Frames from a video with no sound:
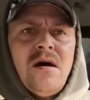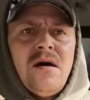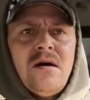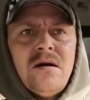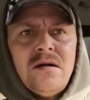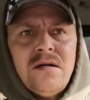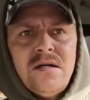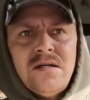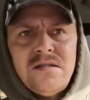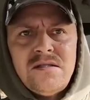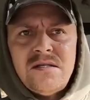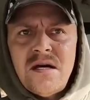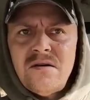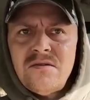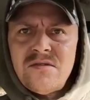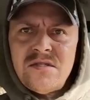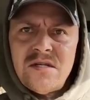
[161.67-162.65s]
Uh,
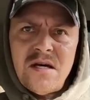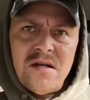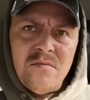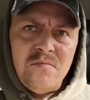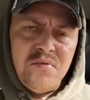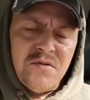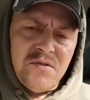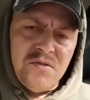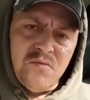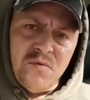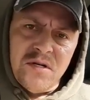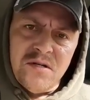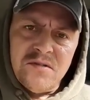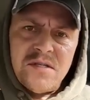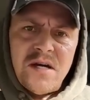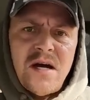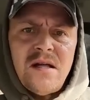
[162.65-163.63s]
it's outside of Prince of
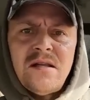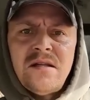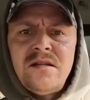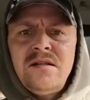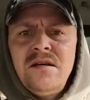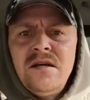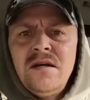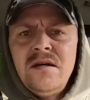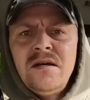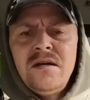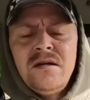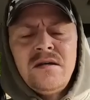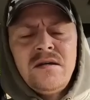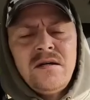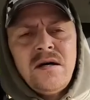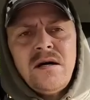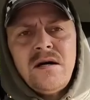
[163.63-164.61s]
Wales Island,
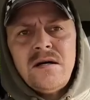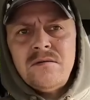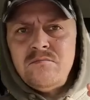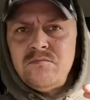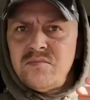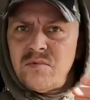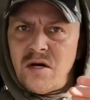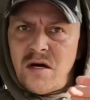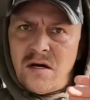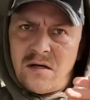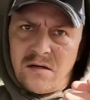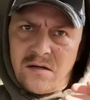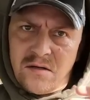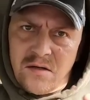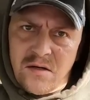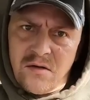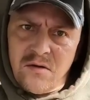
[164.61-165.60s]
uh,
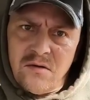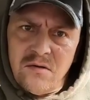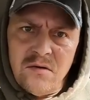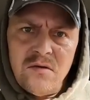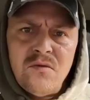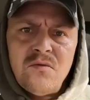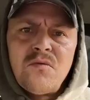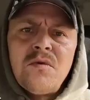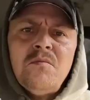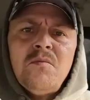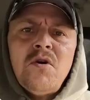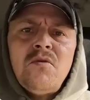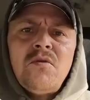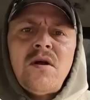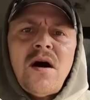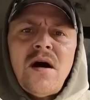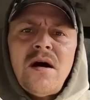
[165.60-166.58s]
on another little
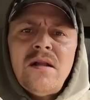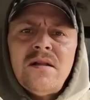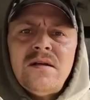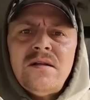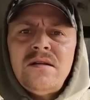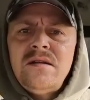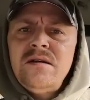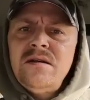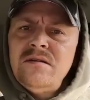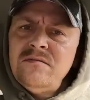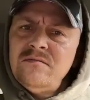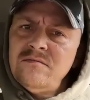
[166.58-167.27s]
remote island,